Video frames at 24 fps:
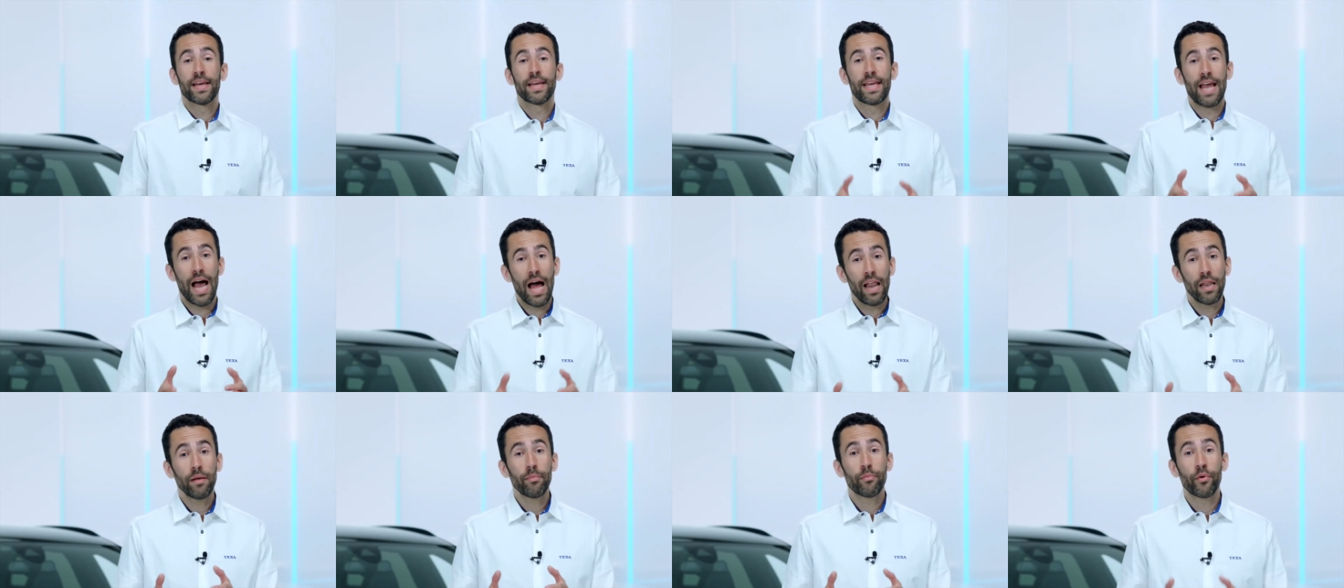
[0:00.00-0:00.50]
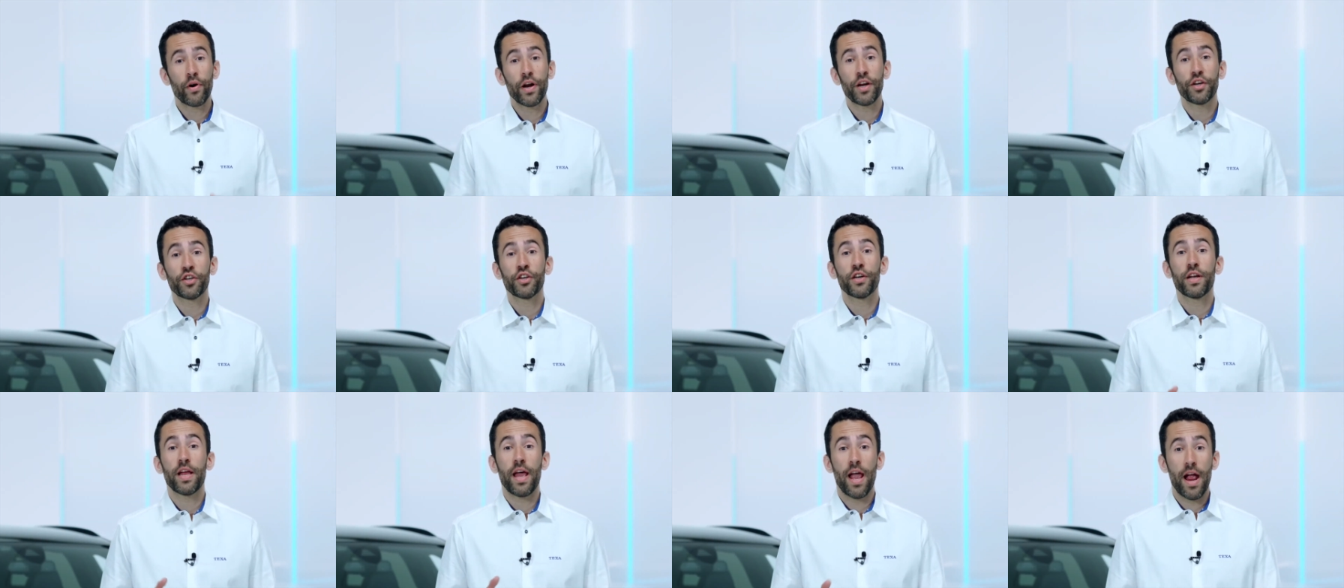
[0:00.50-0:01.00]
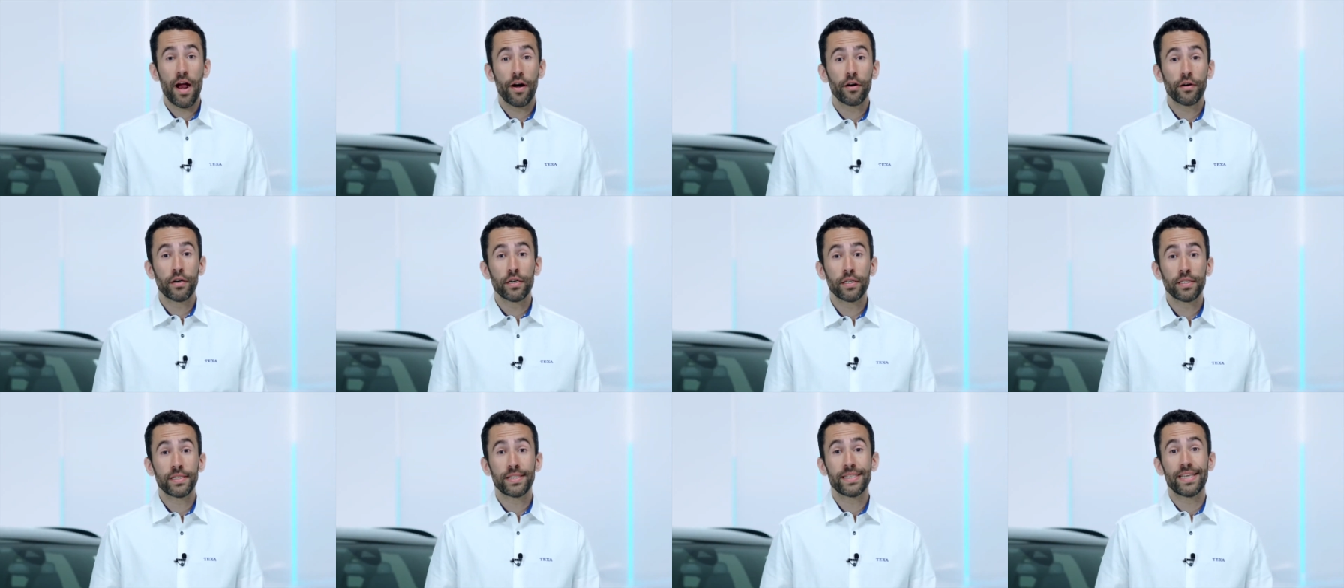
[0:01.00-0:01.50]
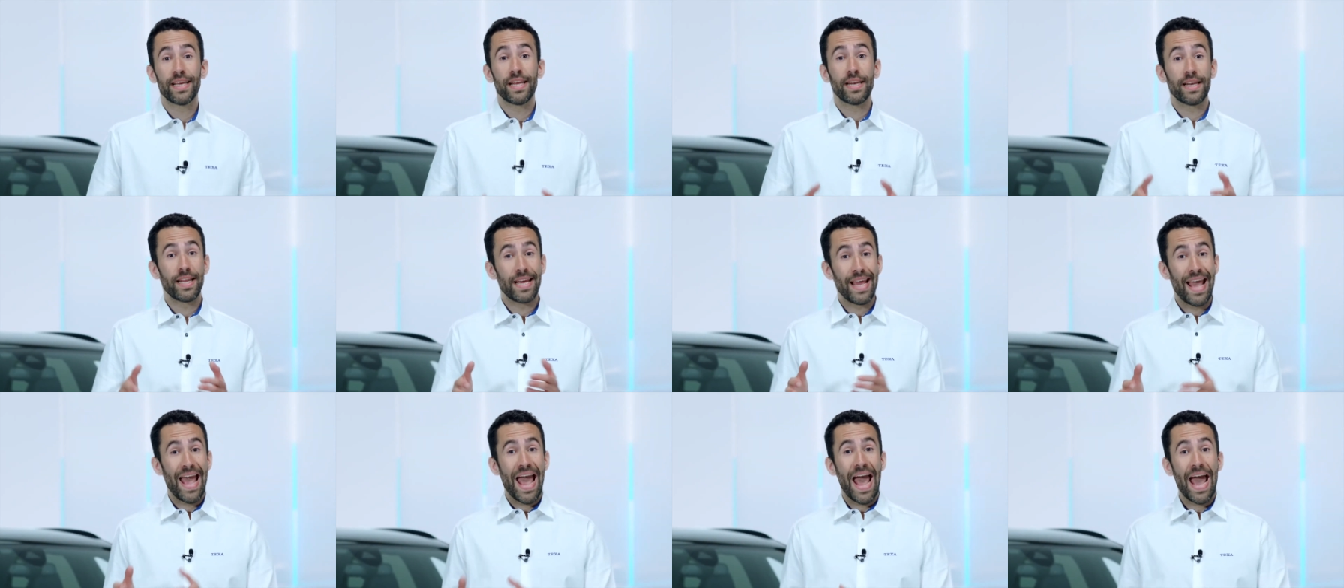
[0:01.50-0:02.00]
Calibration errors in
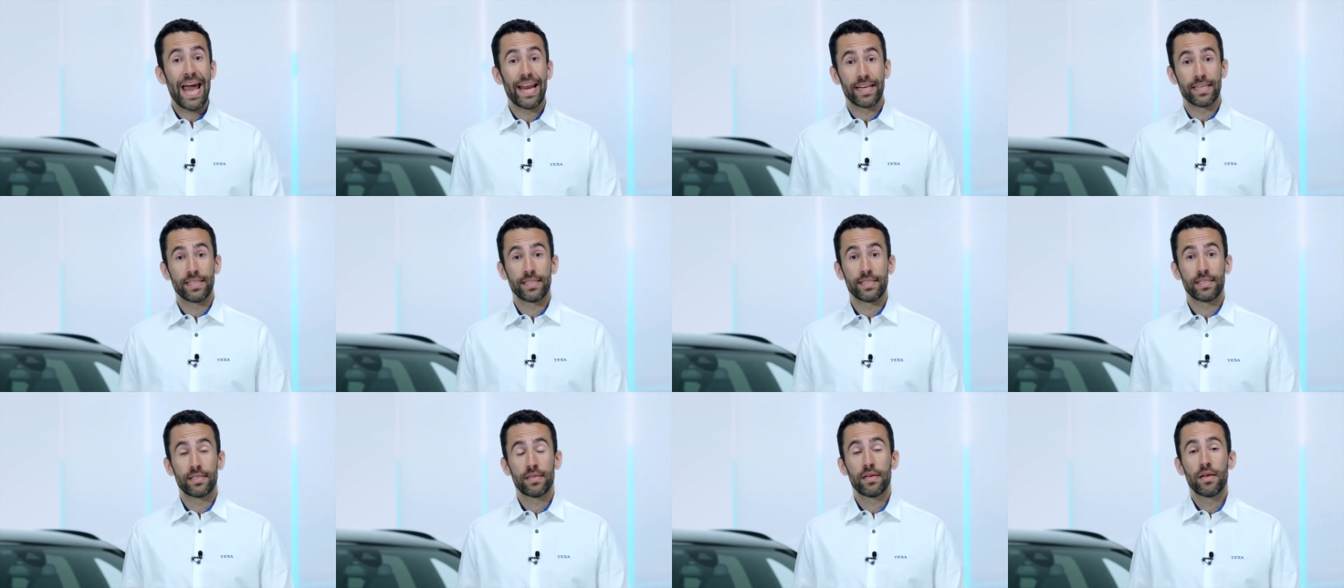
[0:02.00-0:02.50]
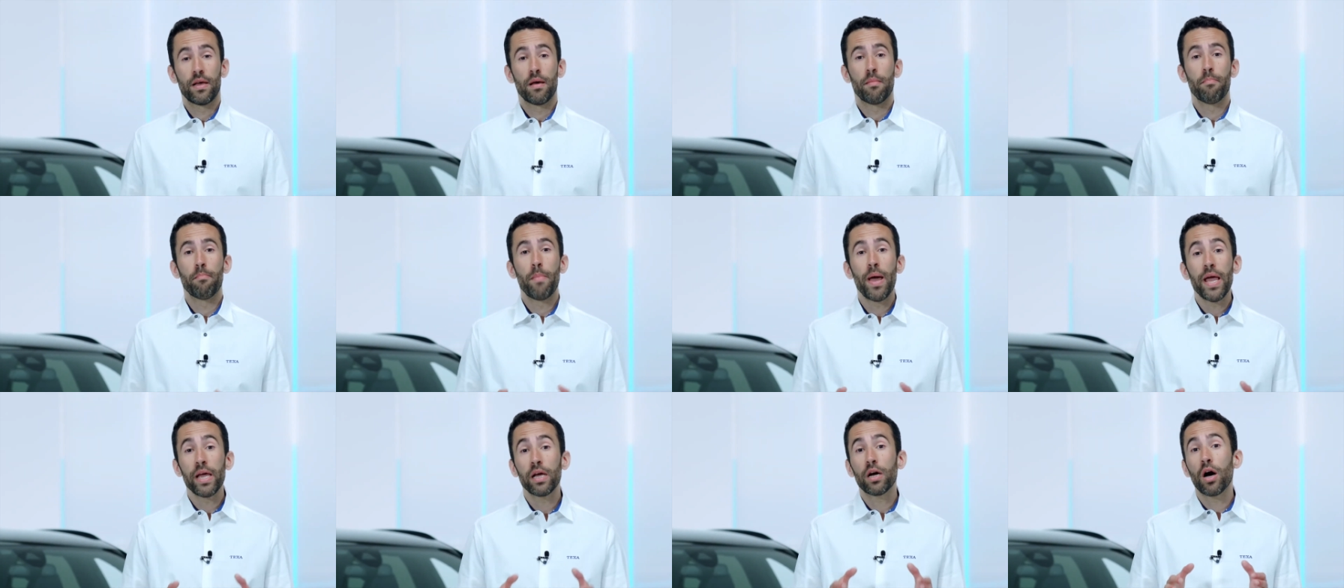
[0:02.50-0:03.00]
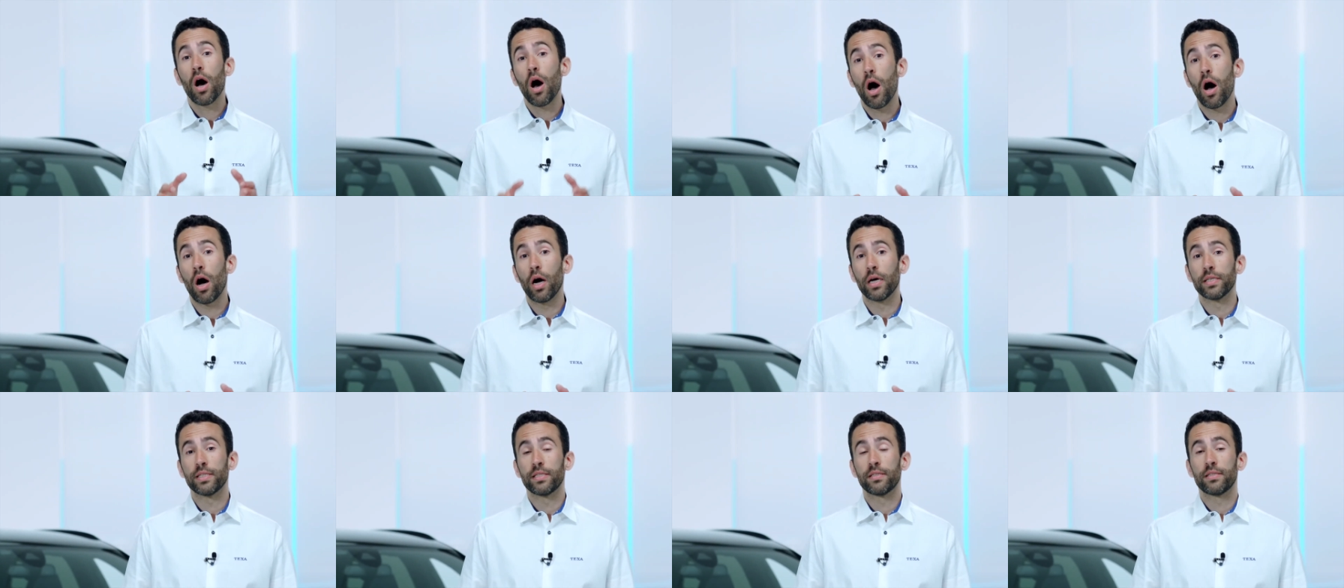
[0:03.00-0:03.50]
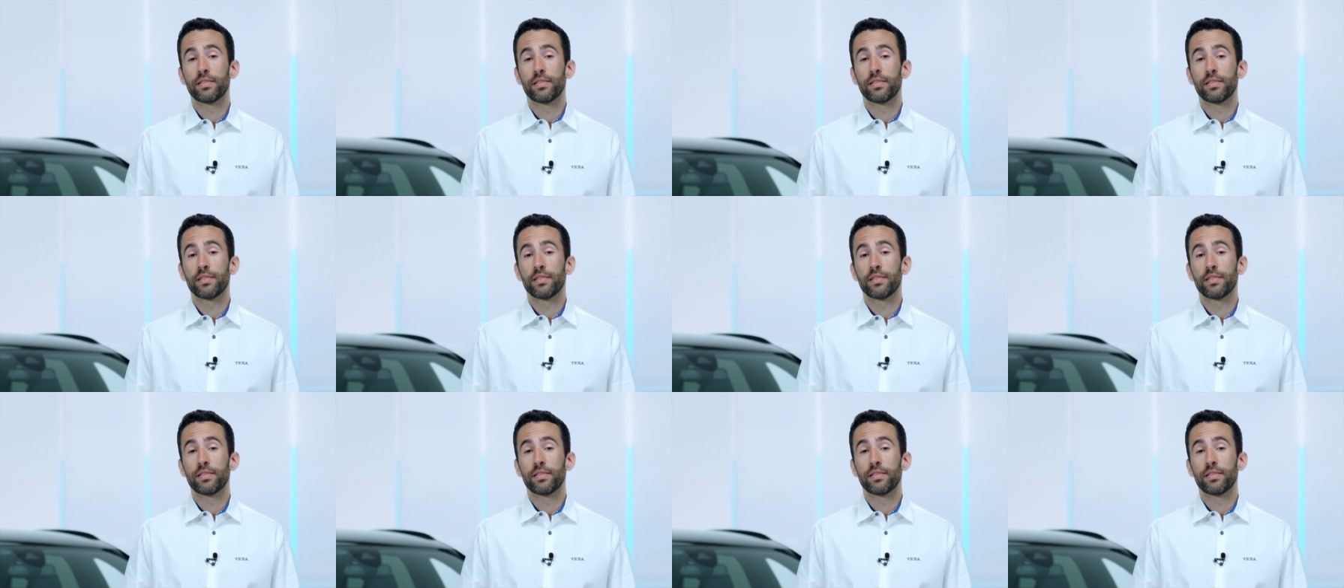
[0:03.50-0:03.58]
the ADAS may cause